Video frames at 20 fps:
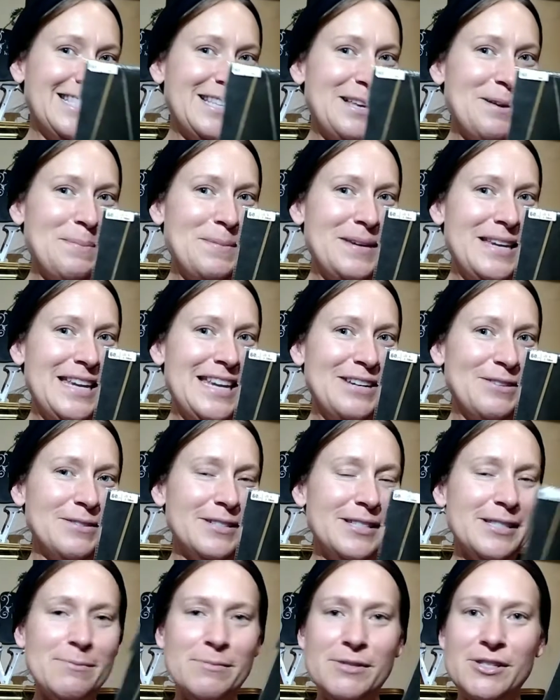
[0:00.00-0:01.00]
some
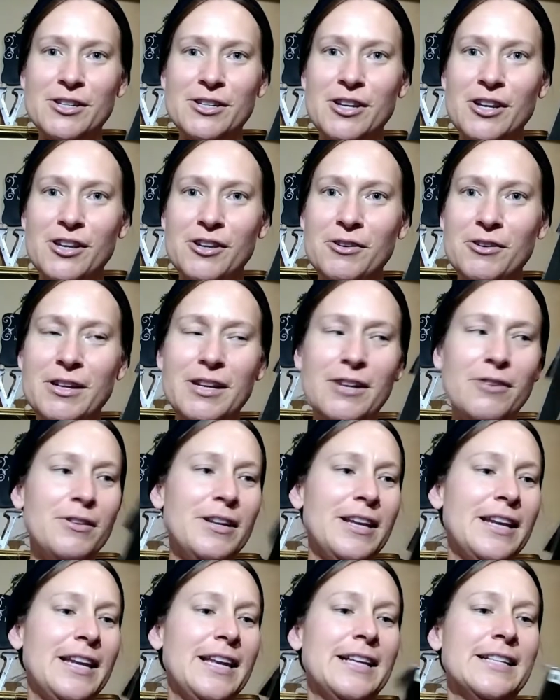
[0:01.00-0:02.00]
needles, some circular needle
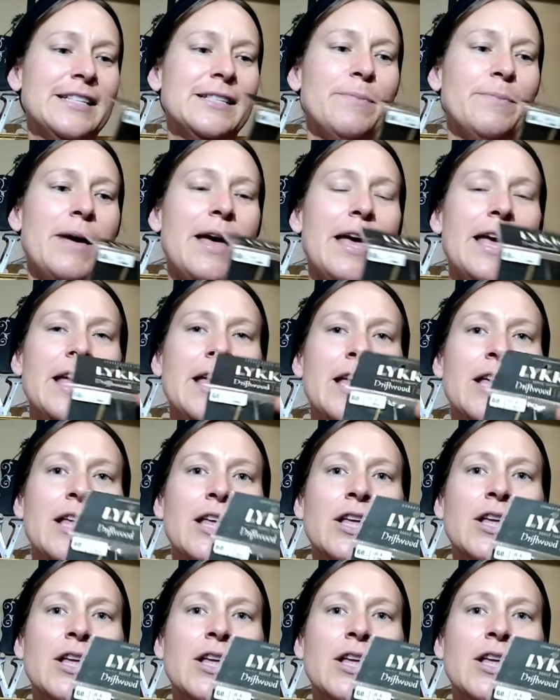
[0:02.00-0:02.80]
needings by